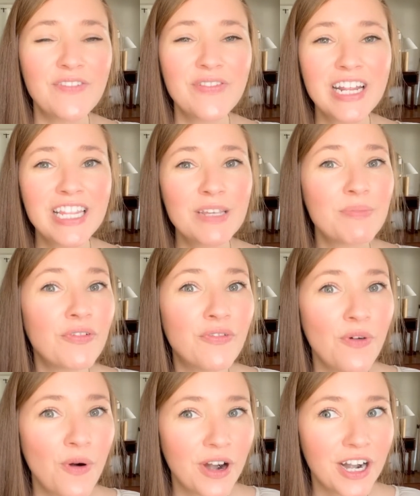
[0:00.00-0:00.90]
even in the
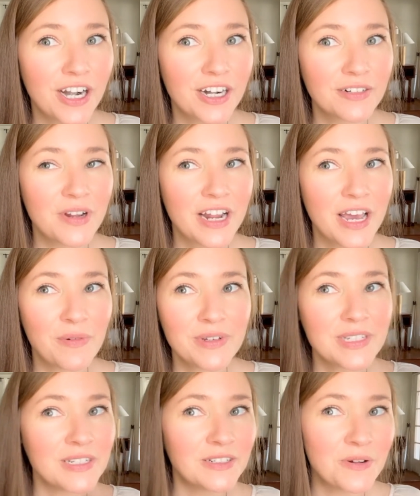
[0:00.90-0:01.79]
before, when I
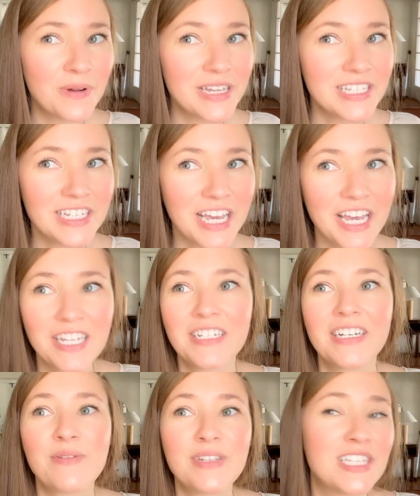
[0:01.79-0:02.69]
wasn't low waste
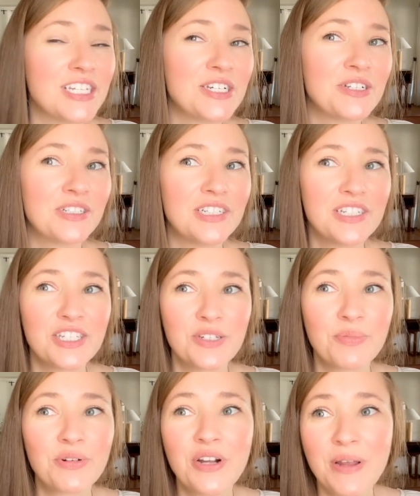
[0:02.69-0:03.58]
yet, I was still a
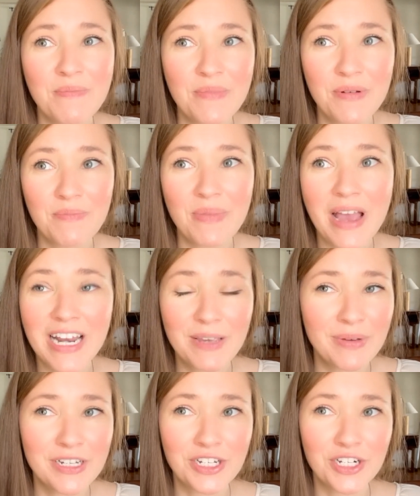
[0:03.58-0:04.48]
supreme
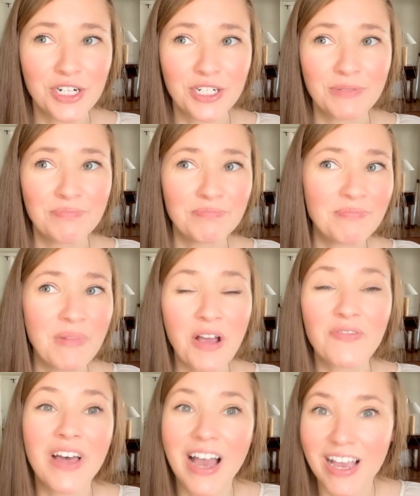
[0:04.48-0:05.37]
penny pincher
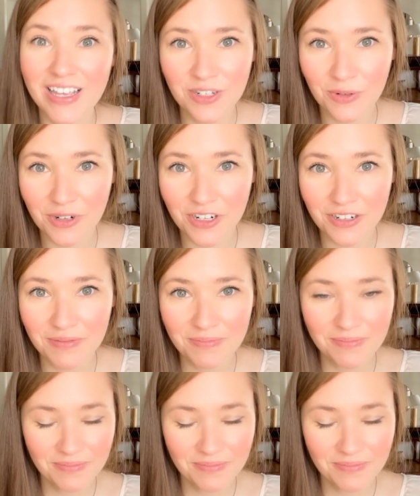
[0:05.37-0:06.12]
of the highest order.